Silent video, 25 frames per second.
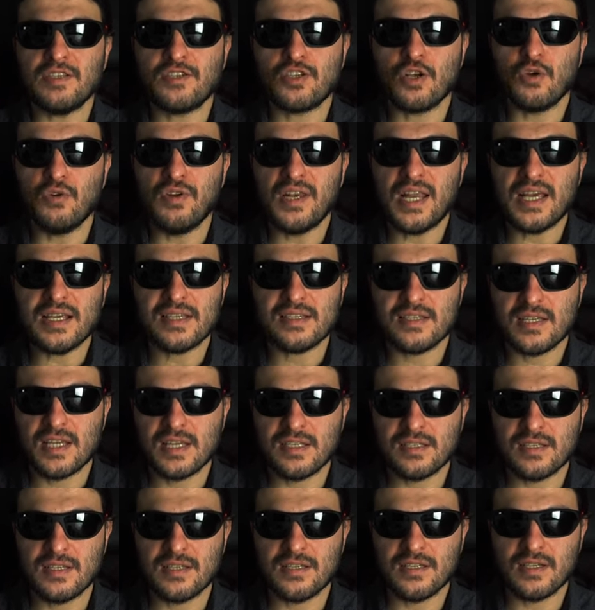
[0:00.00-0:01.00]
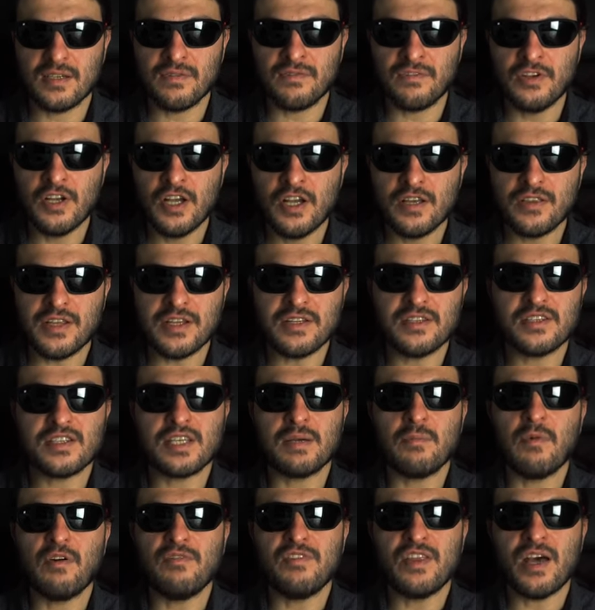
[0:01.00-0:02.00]
so less sensitive than
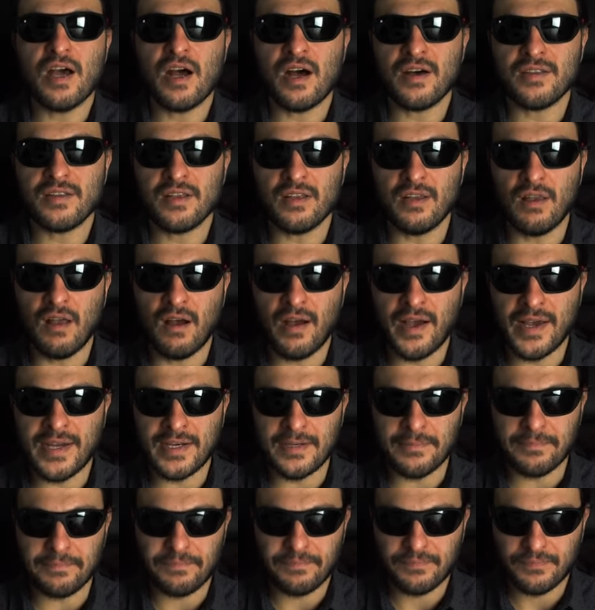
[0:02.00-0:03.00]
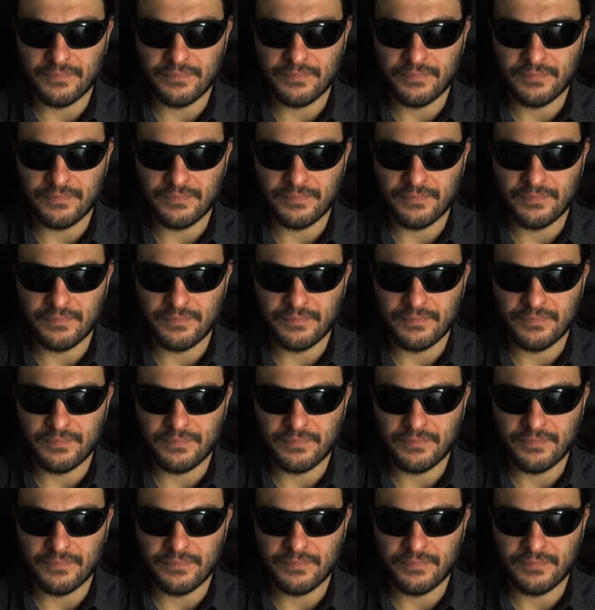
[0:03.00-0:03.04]
some of their other line.